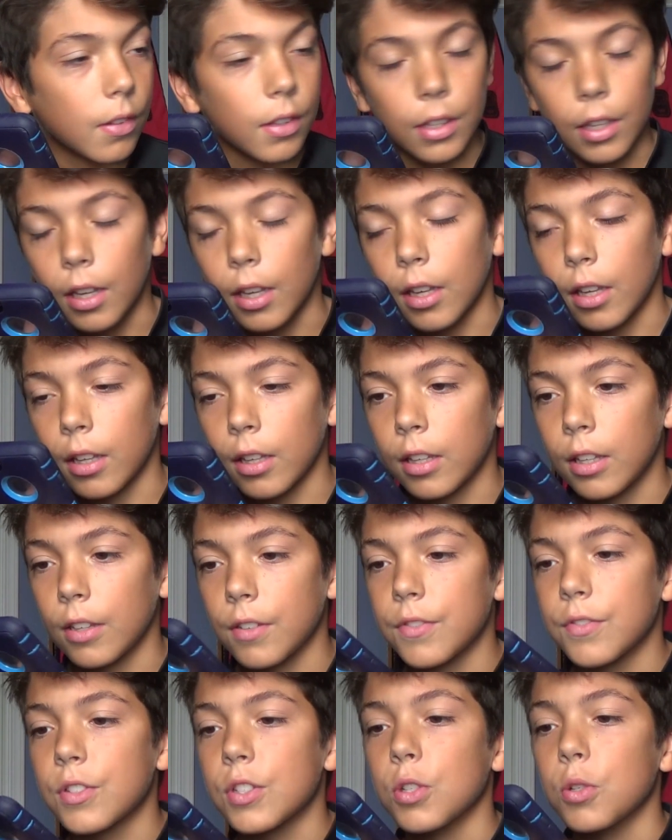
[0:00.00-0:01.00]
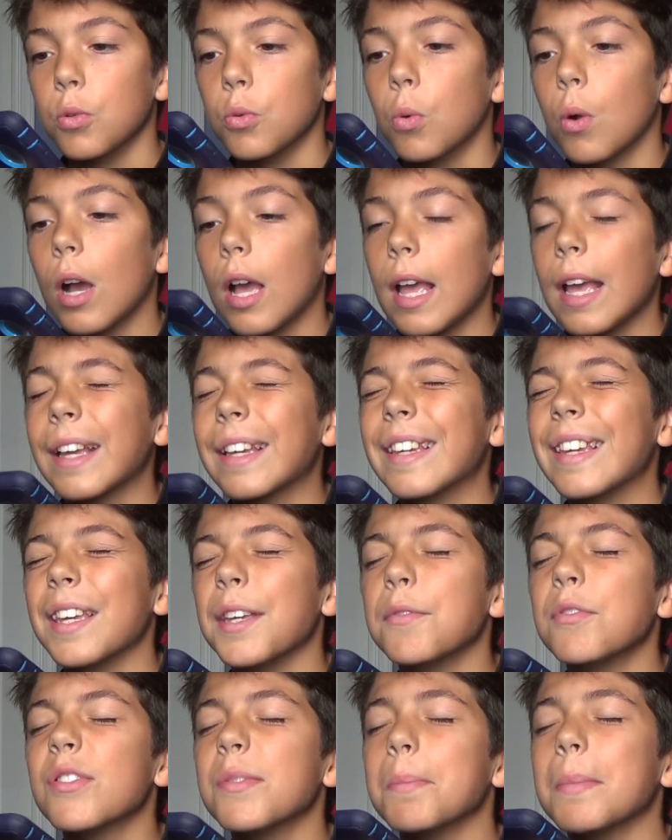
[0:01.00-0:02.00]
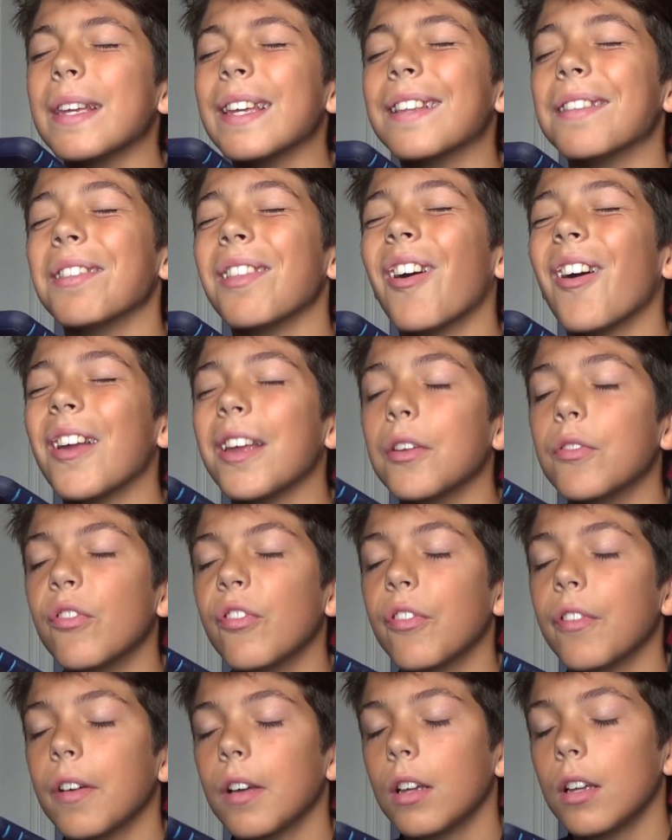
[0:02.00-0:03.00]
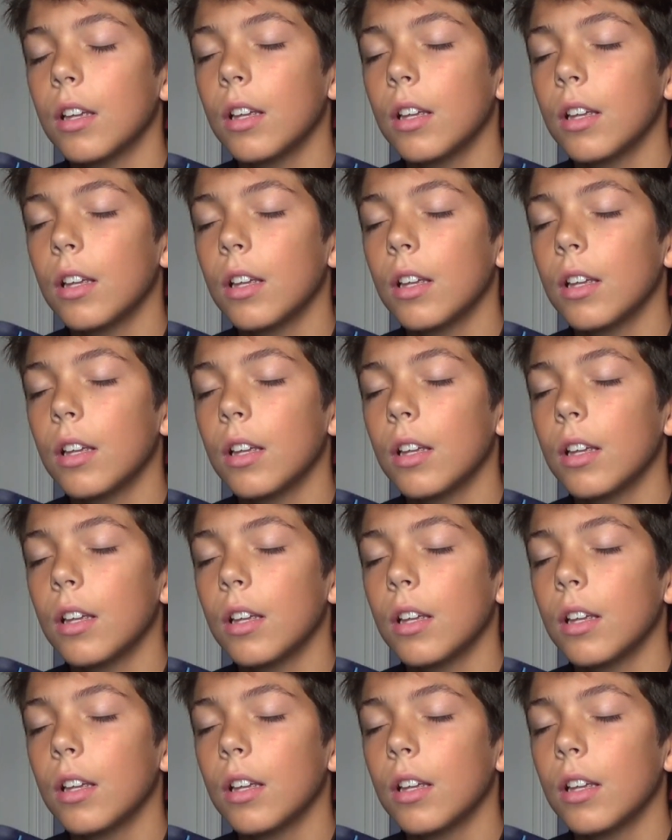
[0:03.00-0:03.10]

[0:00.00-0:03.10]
Yeah, it gives me life.